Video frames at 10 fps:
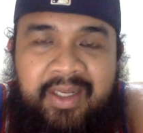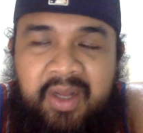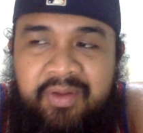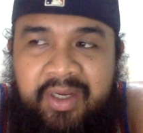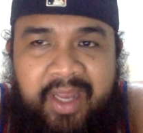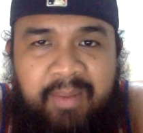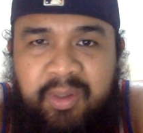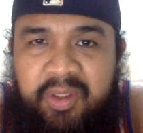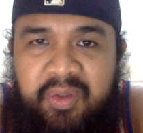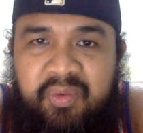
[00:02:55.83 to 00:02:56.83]
You know, they're
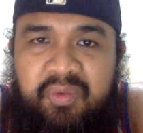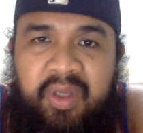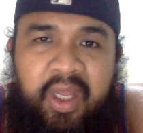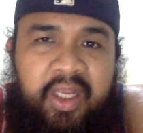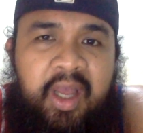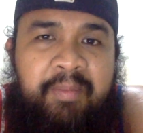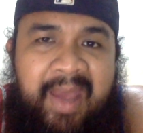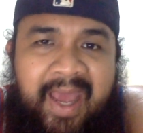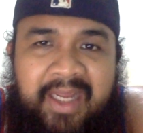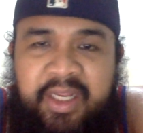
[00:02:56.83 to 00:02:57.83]
able to come
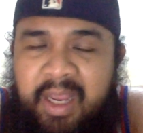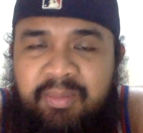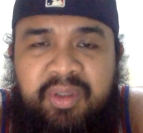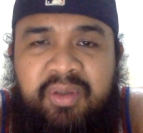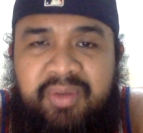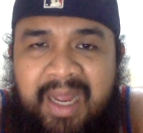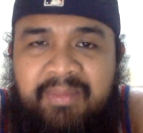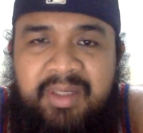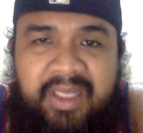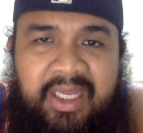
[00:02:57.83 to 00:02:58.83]
back, they're able to grab
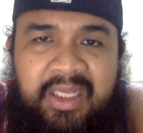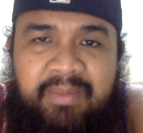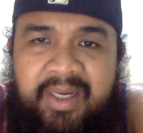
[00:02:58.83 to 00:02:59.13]
the lead,